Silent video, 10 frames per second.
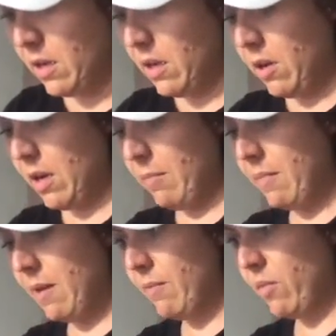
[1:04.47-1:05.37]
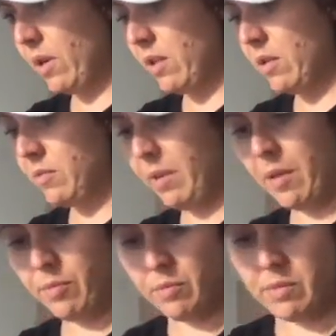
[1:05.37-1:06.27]
I'm one of those
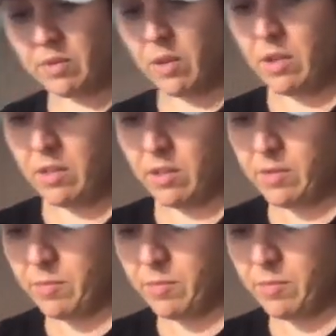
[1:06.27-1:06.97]
people, so it's